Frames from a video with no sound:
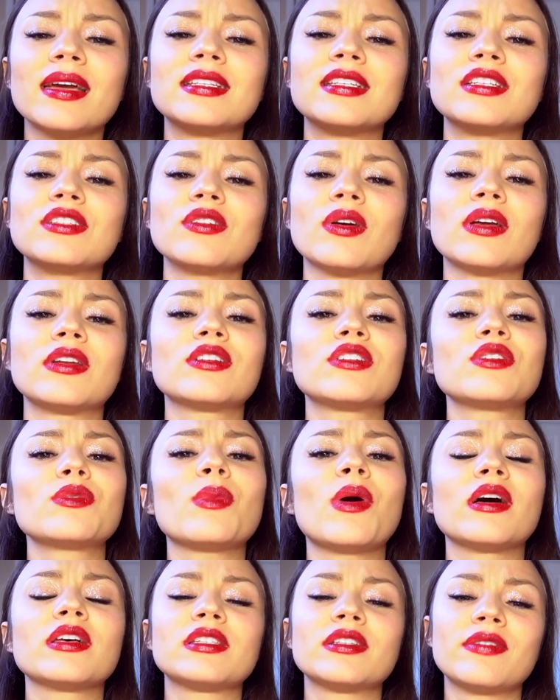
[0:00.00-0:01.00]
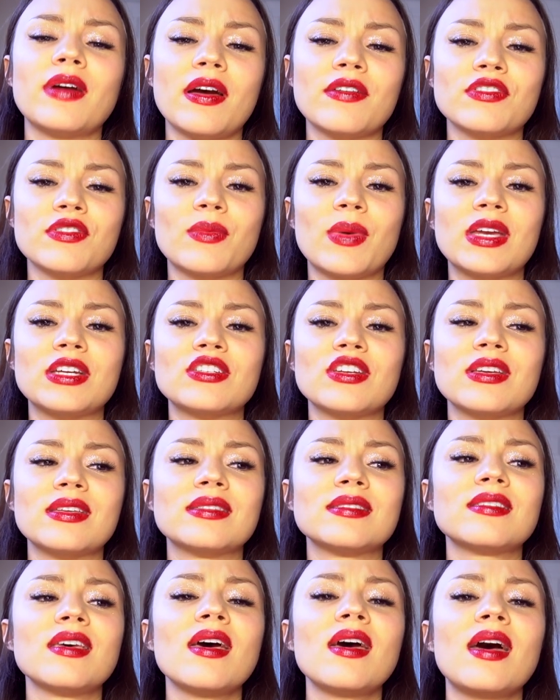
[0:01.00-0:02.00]
I teach you how to do positive
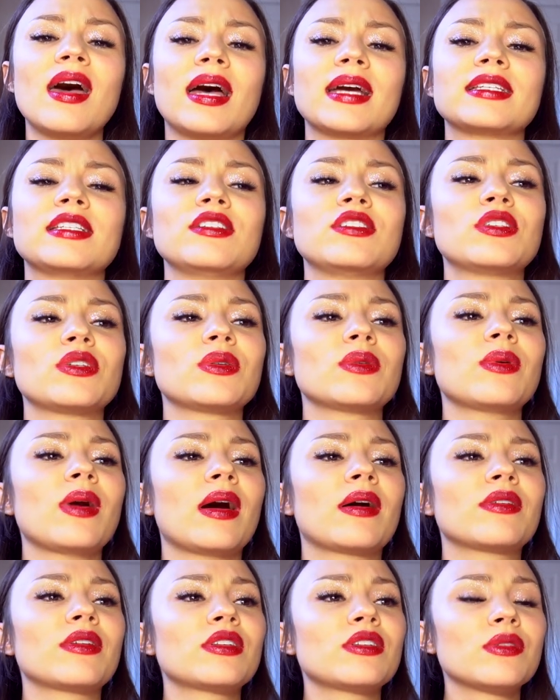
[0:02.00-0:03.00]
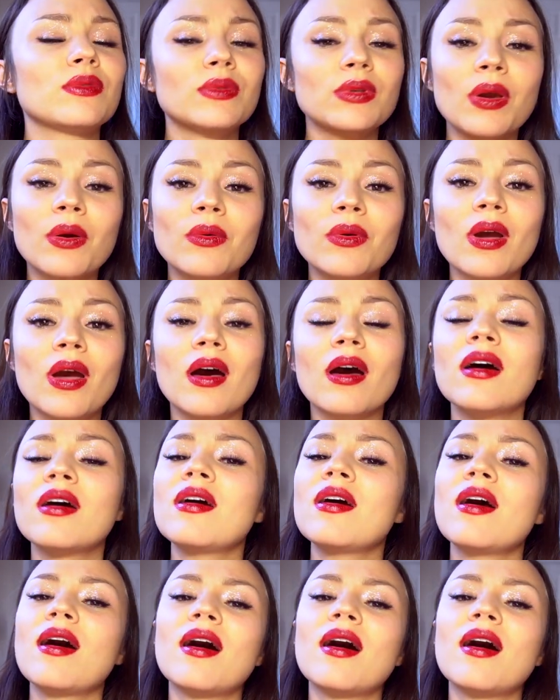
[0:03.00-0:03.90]
affirmations, I teach you how to do yoga.